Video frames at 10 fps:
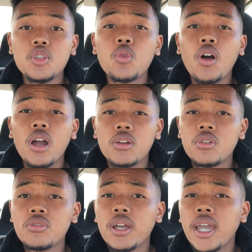You are
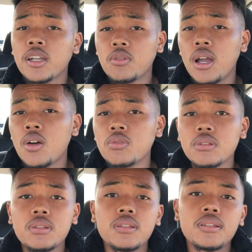who you hang around
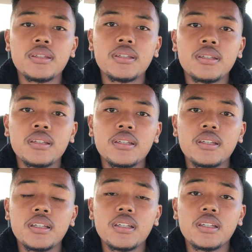with.
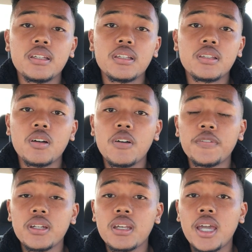So
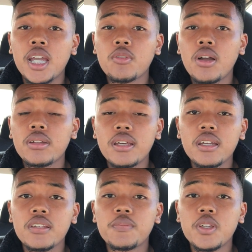if you're going to hang around
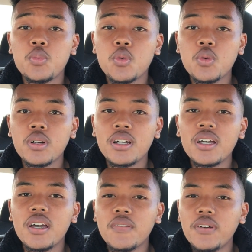negative people,
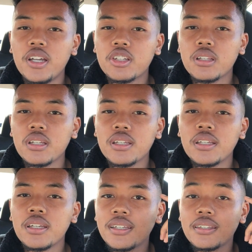
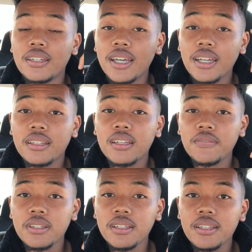eventually the
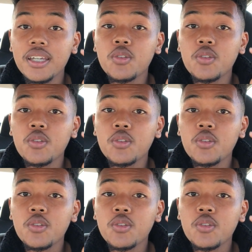negativity,